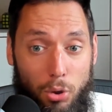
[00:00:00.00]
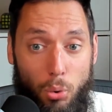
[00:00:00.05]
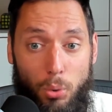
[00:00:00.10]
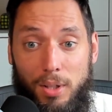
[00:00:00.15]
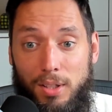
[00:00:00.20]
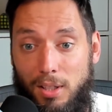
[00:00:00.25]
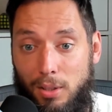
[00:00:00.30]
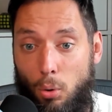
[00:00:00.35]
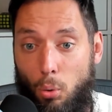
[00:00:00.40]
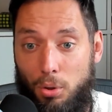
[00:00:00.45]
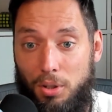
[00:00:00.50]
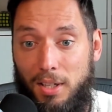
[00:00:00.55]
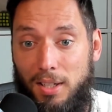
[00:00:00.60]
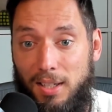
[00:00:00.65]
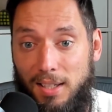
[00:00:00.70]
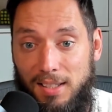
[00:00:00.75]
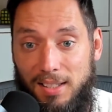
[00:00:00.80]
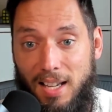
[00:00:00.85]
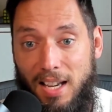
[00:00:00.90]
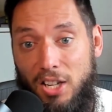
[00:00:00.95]
you as an
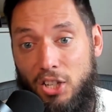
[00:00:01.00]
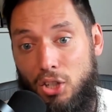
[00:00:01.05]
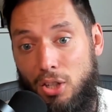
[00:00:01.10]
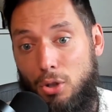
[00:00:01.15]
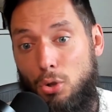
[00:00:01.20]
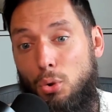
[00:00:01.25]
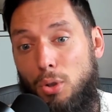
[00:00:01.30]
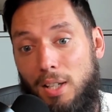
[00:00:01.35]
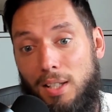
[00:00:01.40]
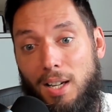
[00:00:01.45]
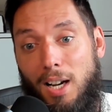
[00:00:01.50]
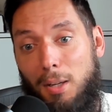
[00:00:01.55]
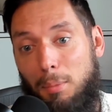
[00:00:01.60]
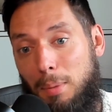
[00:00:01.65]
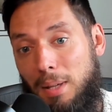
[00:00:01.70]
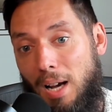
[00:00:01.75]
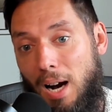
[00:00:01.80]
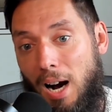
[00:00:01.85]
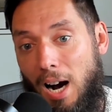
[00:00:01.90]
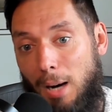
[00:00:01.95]
organization, you cannot
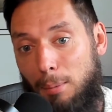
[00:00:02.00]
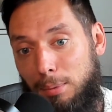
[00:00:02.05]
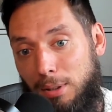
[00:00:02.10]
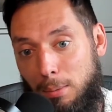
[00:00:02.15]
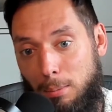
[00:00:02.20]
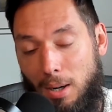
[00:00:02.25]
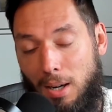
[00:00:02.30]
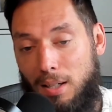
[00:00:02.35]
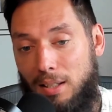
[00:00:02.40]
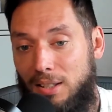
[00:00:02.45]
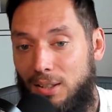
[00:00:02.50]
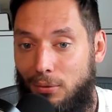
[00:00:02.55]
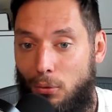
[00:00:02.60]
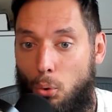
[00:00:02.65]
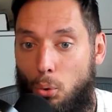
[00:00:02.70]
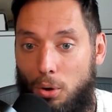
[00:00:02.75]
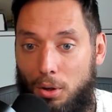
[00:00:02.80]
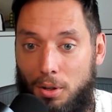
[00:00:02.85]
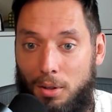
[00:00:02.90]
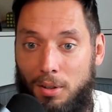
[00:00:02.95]
be optimized
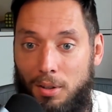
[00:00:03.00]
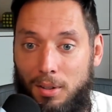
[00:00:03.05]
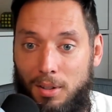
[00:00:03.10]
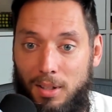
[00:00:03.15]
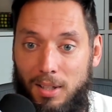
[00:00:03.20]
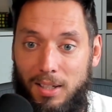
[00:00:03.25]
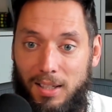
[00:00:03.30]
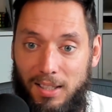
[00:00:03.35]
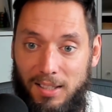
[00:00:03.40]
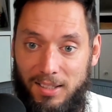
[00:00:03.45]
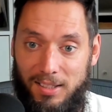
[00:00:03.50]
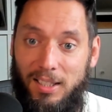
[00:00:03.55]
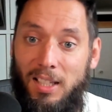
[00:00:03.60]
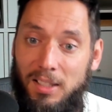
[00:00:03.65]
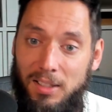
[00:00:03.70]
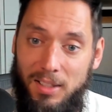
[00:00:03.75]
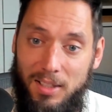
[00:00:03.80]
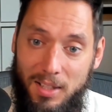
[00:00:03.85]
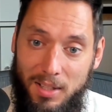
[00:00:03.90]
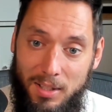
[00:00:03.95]
for
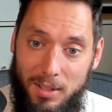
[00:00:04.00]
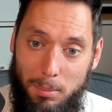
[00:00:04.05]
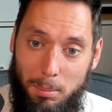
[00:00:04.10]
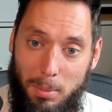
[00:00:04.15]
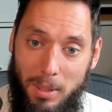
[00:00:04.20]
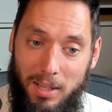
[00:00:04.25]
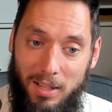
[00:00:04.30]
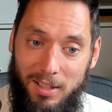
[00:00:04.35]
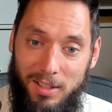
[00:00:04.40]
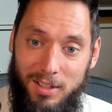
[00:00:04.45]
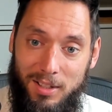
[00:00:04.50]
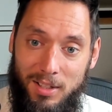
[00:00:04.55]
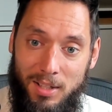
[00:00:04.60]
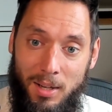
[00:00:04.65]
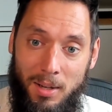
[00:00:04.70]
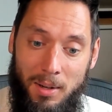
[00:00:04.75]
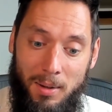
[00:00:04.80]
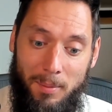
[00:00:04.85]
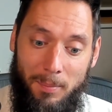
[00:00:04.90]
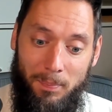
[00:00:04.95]
consensus because
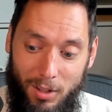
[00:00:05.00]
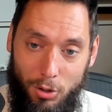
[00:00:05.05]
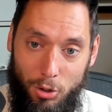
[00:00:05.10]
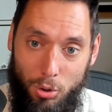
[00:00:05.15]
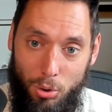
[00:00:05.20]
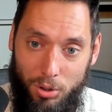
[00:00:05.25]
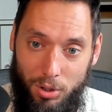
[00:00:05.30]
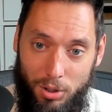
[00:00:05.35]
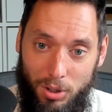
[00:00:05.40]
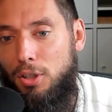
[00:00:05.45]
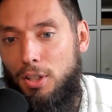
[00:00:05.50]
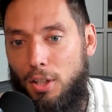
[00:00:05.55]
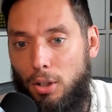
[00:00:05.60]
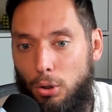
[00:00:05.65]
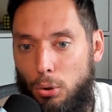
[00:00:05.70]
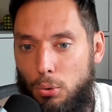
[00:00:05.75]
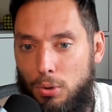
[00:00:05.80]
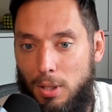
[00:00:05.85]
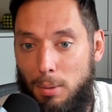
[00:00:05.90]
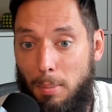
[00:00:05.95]
you're in a
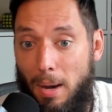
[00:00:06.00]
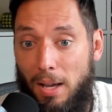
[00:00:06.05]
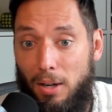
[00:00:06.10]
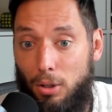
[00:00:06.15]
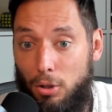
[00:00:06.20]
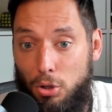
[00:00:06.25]
losing battle.